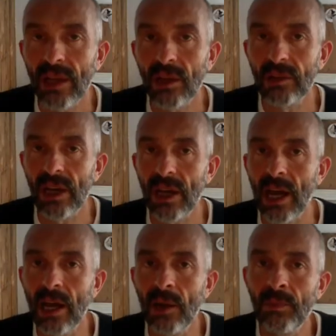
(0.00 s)

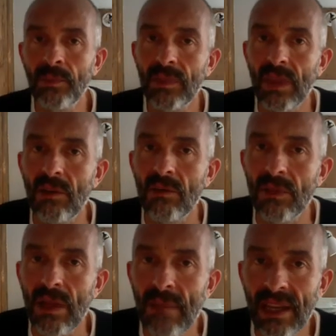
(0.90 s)
they're
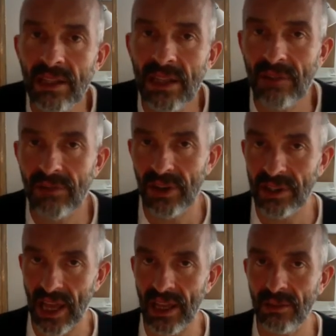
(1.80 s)
many and diverse,
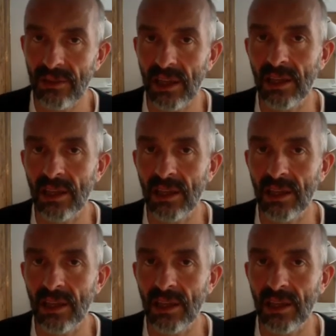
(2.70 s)
anything